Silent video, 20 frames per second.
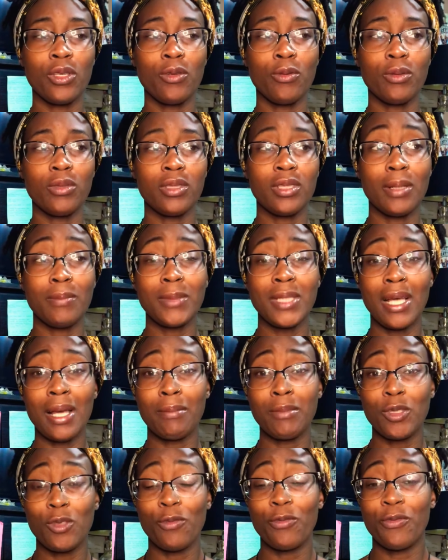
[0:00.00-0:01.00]

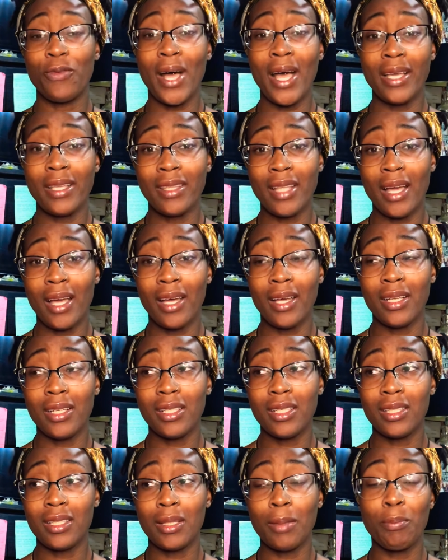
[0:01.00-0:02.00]
sometimes you find that
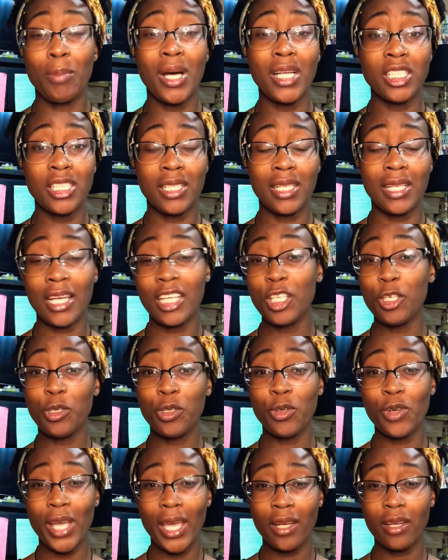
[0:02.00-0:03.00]
the budget that you
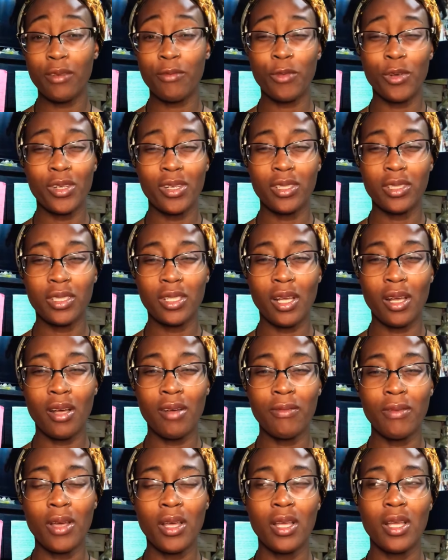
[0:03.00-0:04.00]
created for
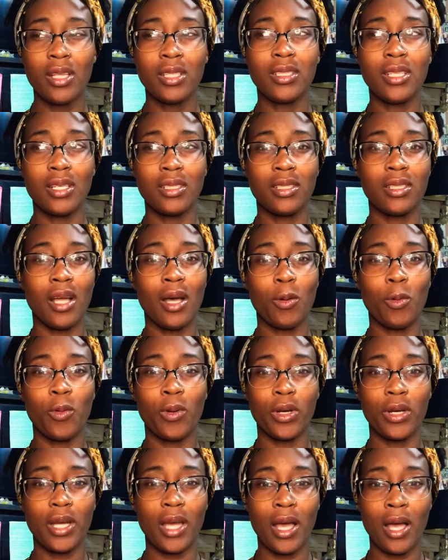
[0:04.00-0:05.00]
yourself does not
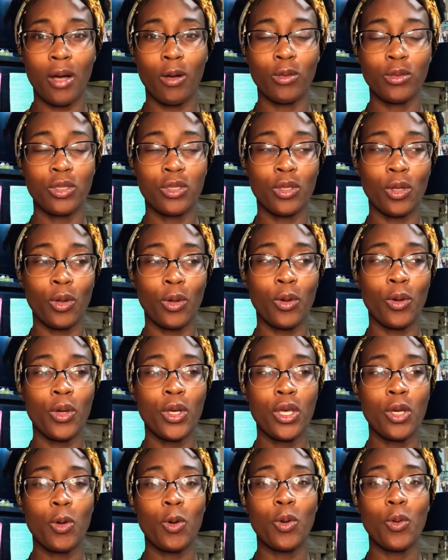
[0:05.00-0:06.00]
work out. So
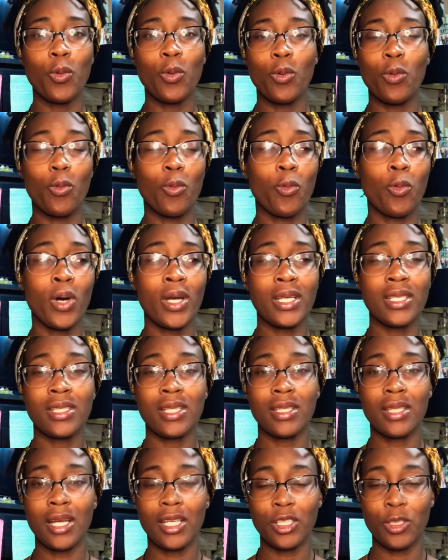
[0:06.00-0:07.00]
what is
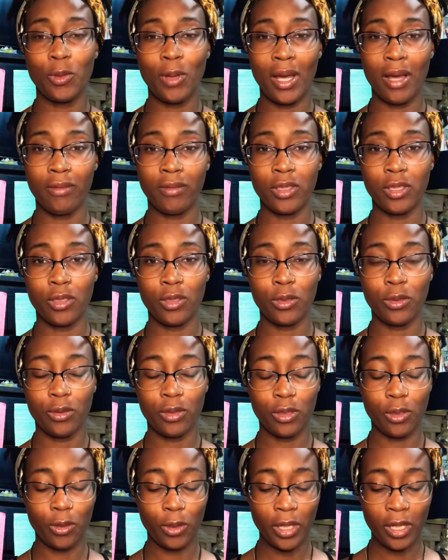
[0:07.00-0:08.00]
it that you have to do?
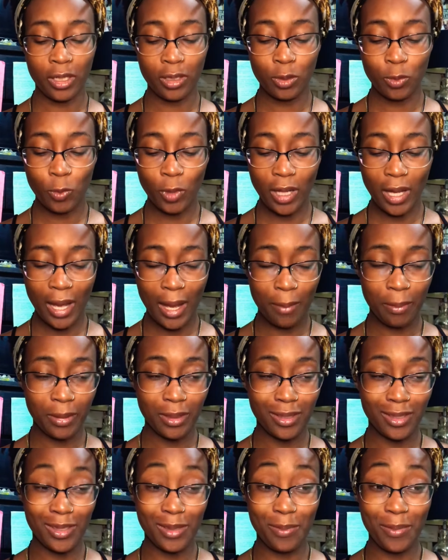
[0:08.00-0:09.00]
So here's what
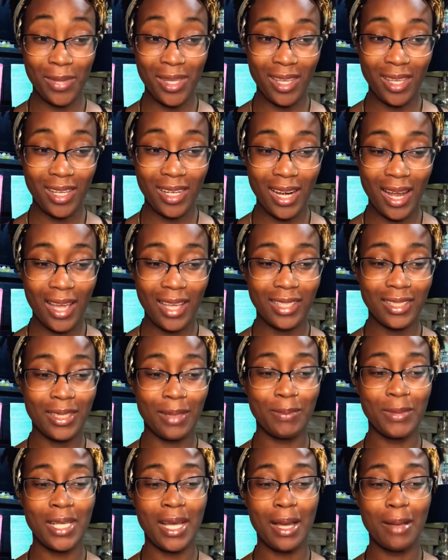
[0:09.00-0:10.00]
happens to me. Like
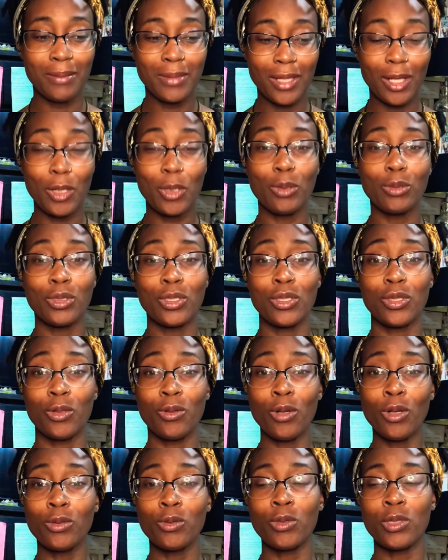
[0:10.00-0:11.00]
sometimes I'll go to the
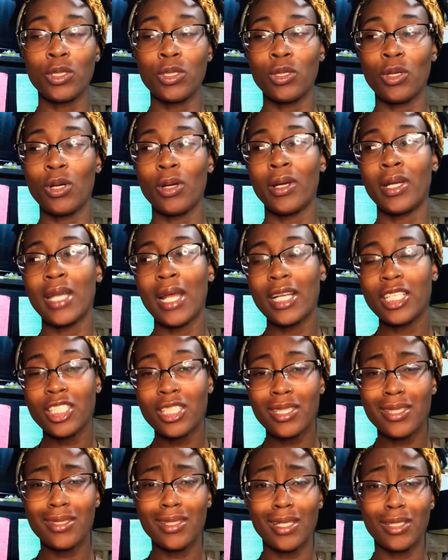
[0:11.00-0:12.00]
grocery store and I
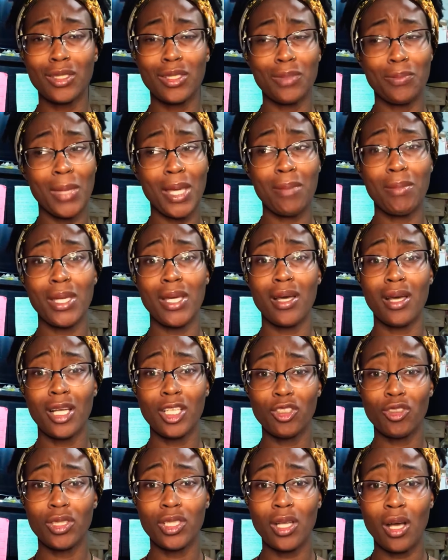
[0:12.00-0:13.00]
should stick to maybe
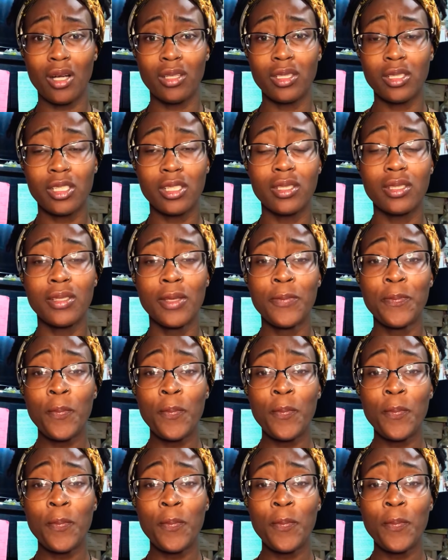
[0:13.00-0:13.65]
$100,